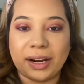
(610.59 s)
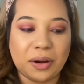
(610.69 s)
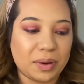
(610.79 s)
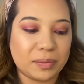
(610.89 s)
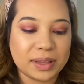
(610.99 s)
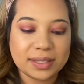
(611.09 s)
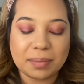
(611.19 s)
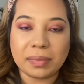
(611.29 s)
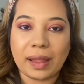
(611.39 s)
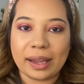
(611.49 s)
go in with
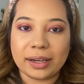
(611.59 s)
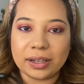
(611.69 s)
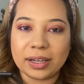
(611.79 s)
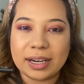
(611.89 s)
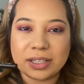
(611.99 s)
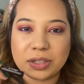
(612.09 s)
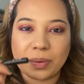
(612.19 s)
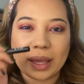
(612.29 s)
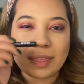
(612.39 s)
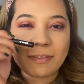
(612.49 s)
some liner and do
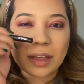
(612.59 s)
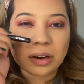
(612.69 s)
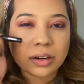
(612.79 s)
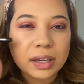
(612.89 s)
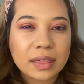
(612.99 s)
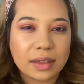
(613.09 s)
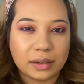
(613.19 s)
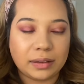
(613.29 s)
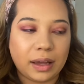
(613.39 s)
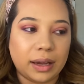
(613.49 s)
a very
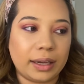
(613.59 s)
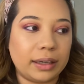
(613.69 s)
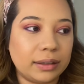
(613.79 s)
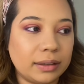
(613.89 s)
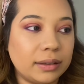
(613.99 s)
thin line.